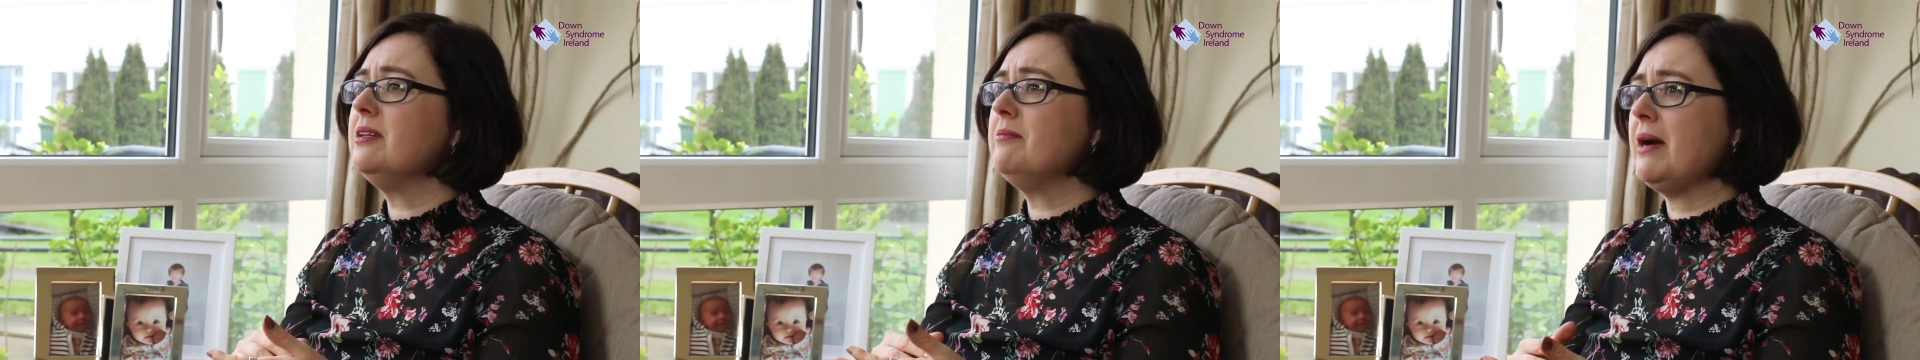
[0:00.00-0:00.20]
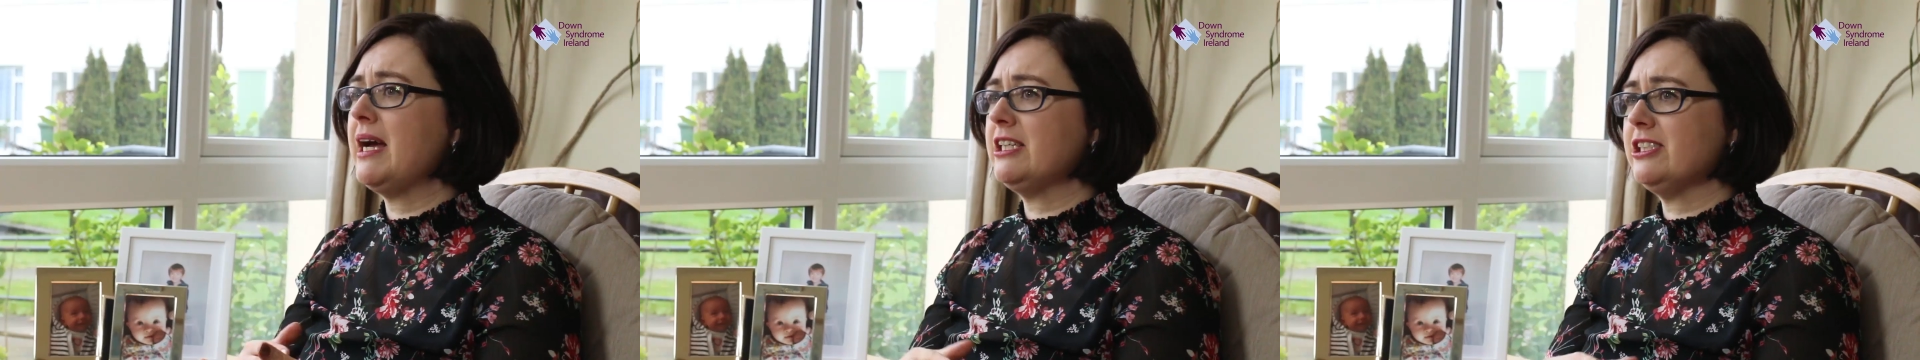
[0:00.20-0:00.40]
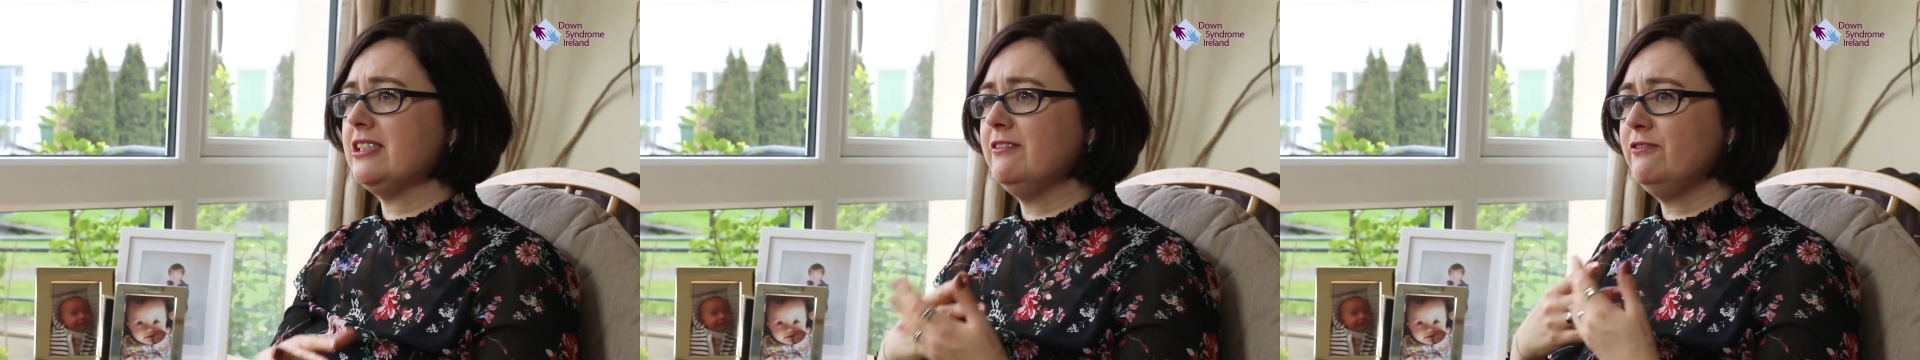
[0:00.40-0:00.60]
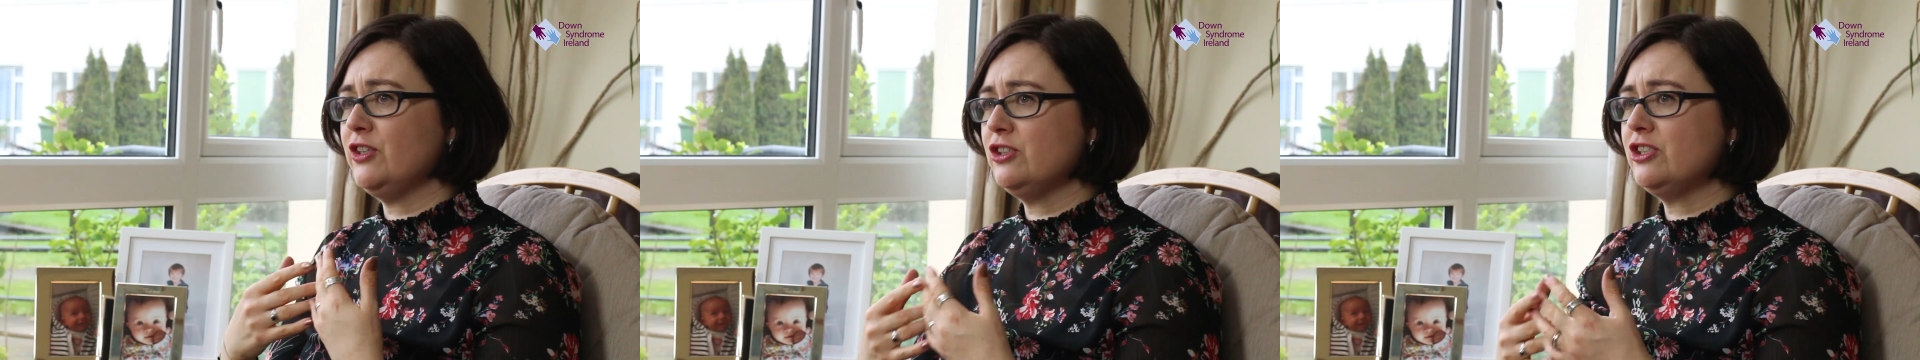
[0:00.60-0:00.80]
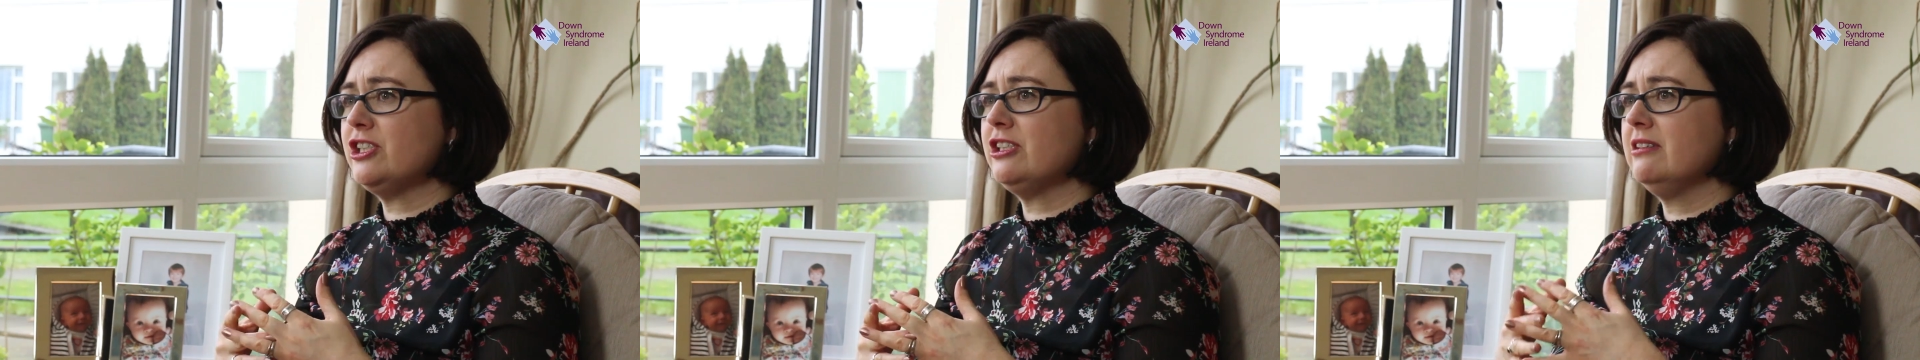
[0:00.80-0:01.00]
I couldn't imagine
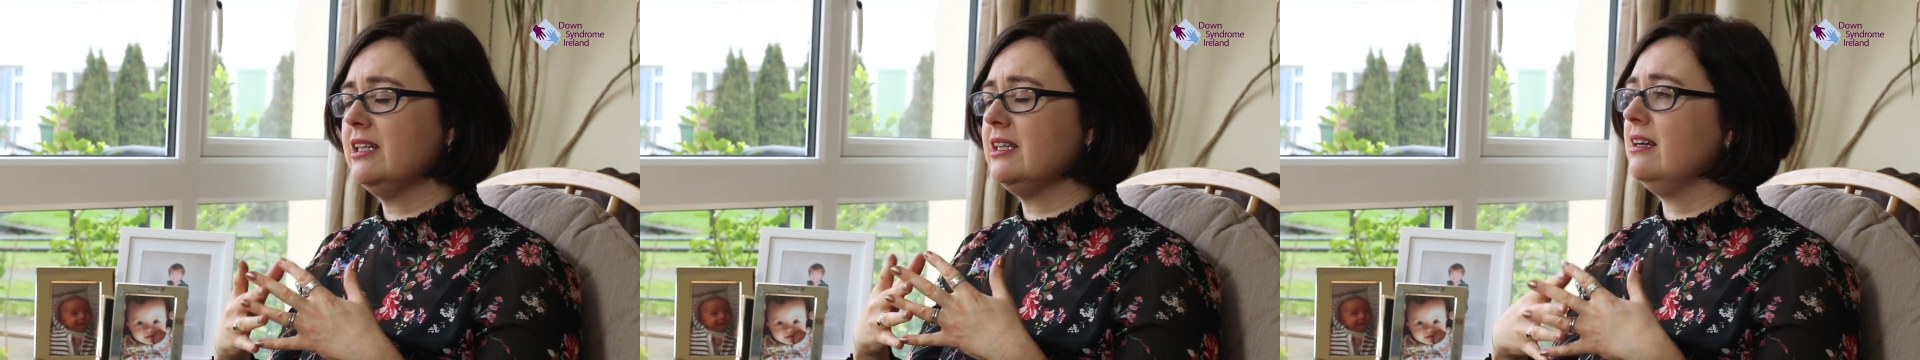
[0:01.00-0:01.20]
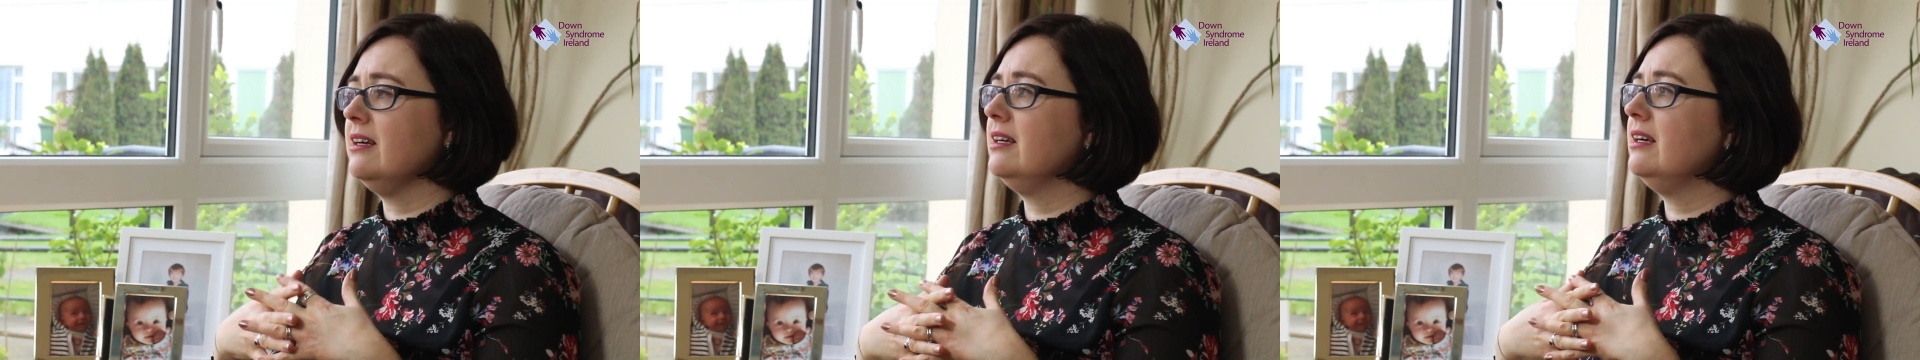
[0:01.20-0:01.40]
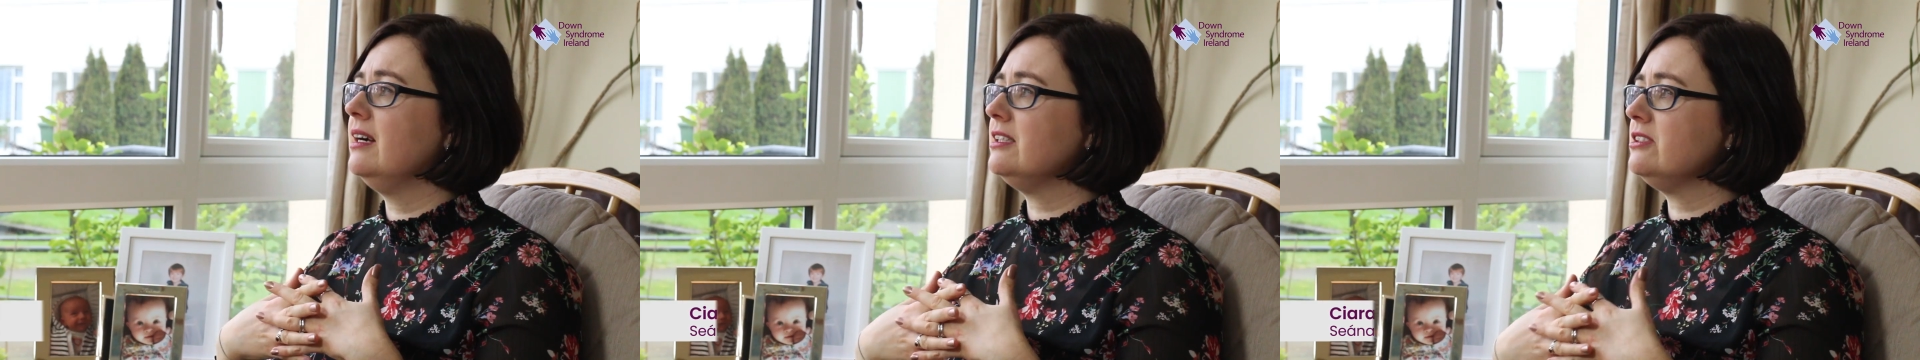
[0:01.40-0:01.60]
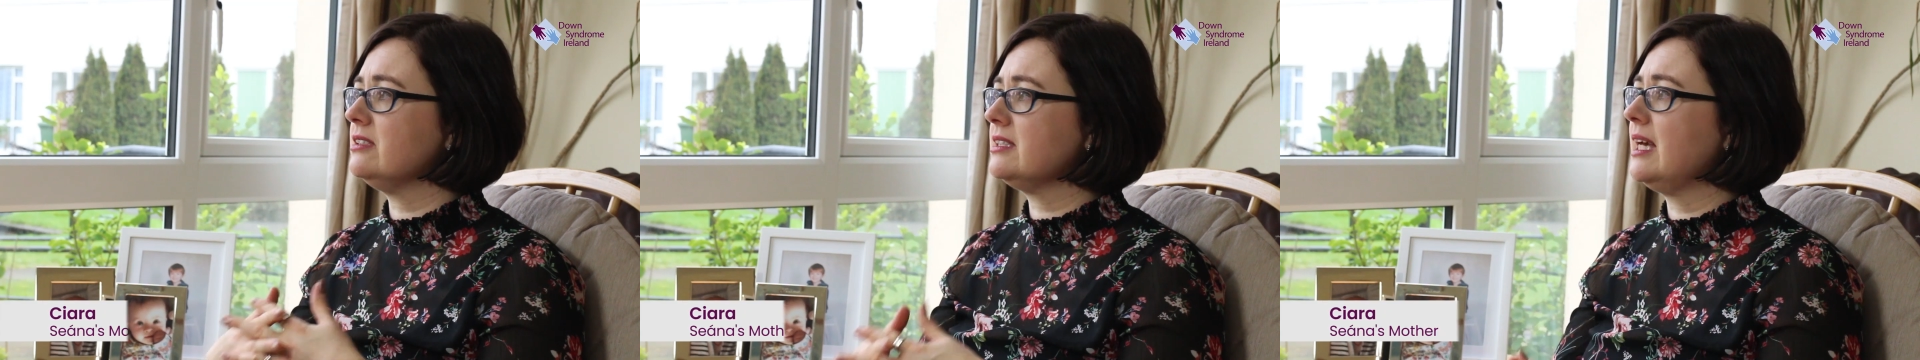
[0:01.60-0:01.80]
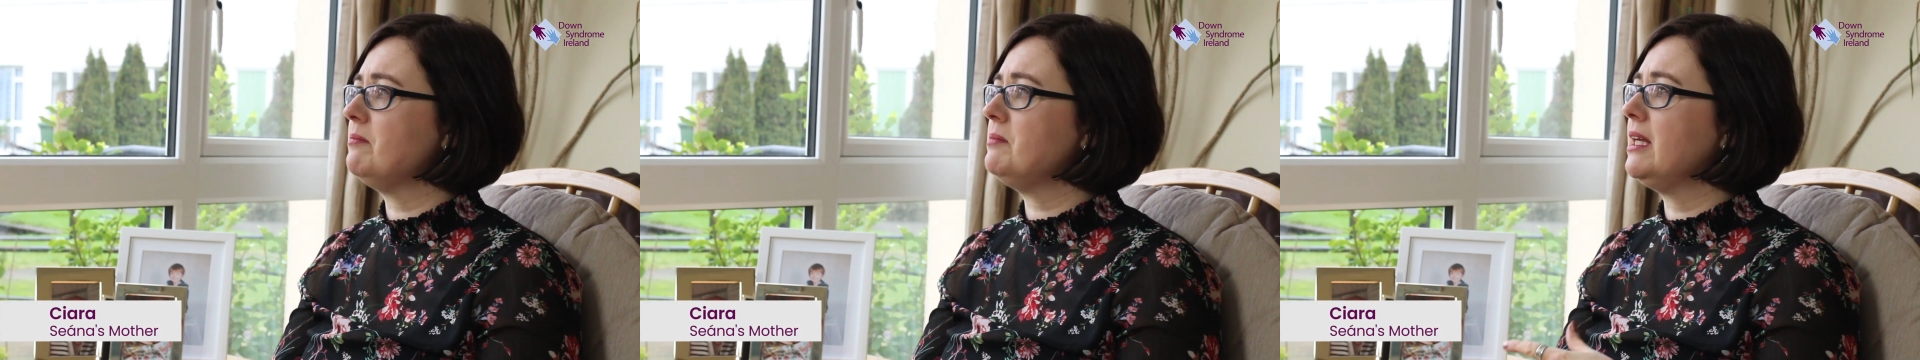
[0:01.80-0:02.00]
the future and I, I
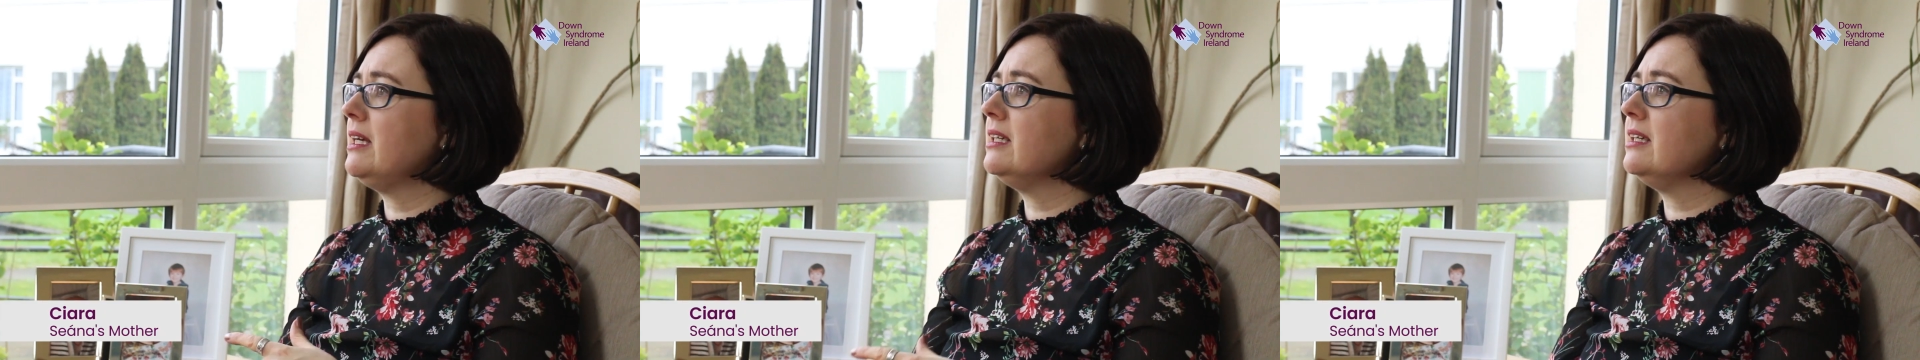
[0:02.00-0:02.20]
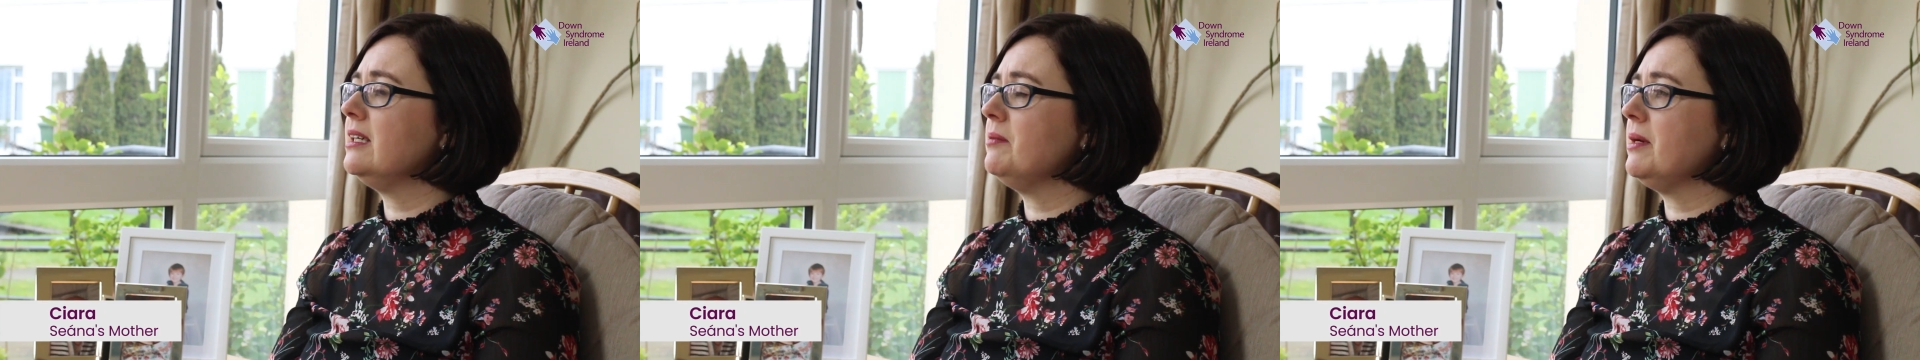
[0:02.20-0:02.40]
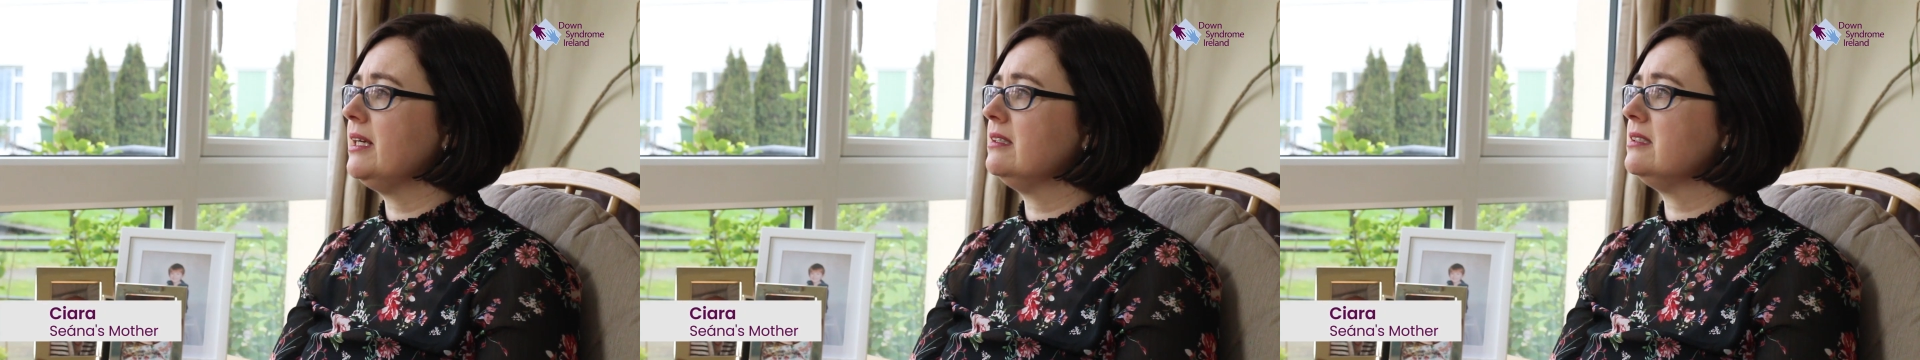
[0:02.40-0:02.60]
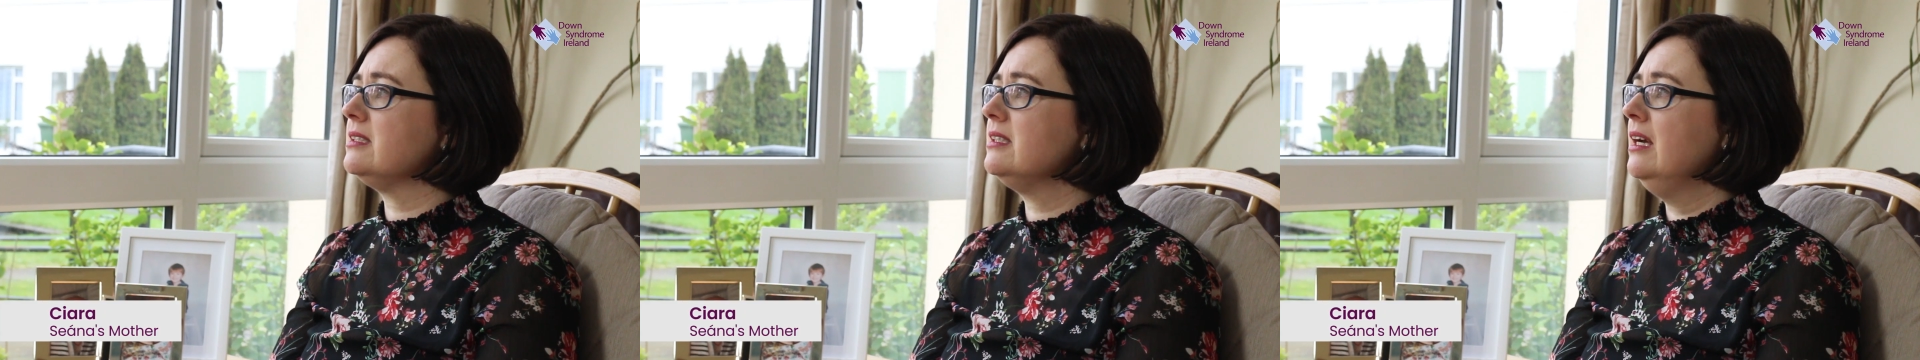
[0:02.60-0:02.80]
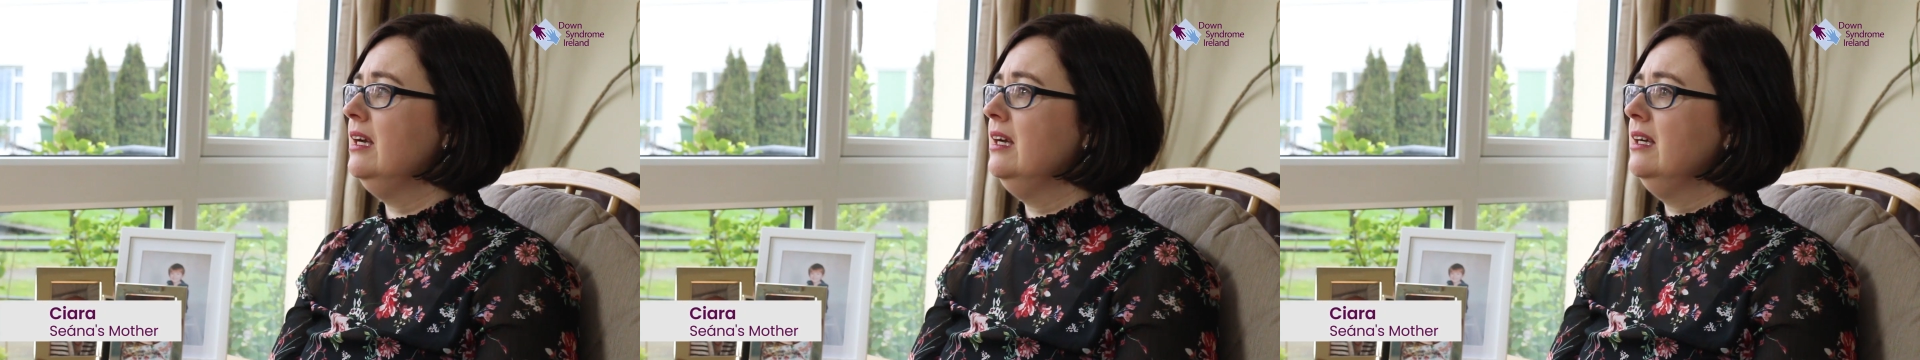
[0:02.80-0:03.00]
just kept thinking about